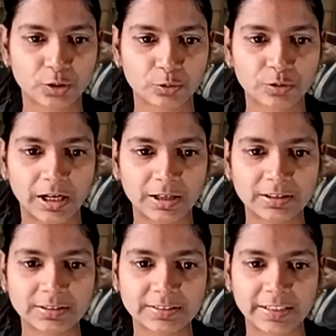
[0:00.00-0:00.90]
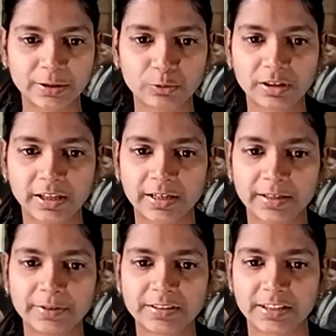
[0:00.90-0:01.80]
to grant scheduled
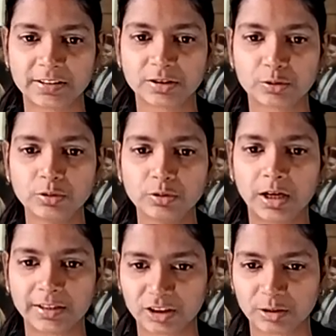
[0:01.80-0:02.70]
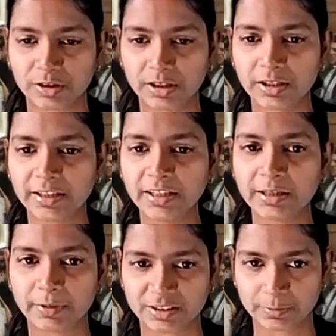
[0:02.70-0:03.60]
tribe status to Hatti community
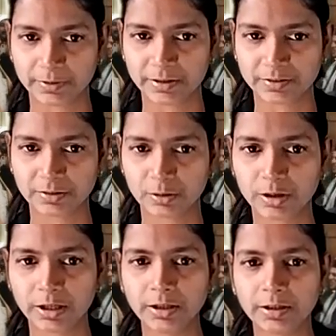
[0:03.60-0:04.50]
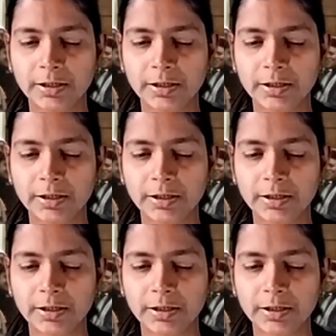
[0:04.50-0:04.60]
in Himachal Pradesh. Okay,